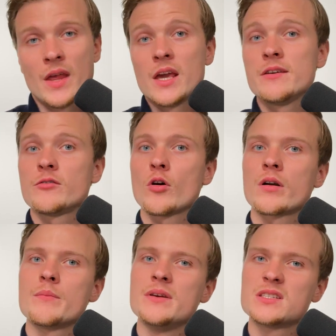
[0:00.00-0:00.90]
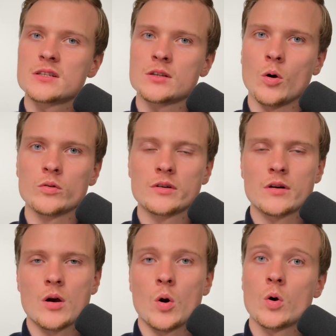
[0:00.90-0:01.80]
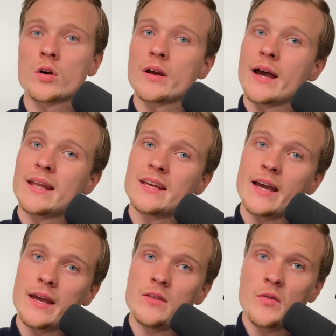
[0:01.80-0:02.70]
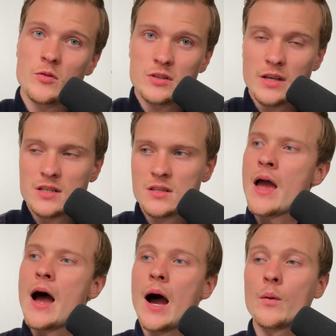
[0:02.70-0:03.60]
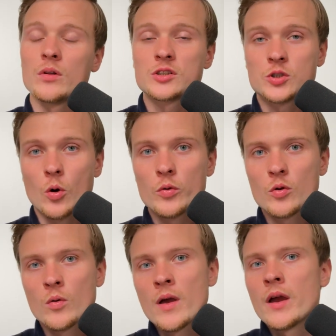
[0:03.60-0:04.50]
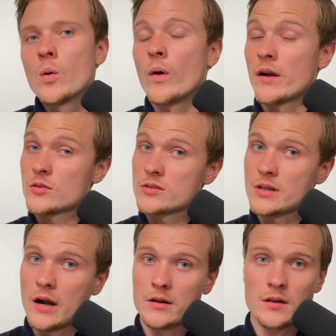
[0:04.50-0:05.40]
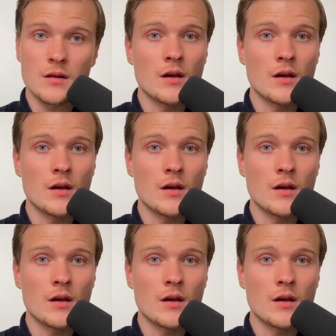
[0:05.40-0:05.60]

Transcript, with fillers: If you are a business owner or an AI enthusiast, I will show you where to start,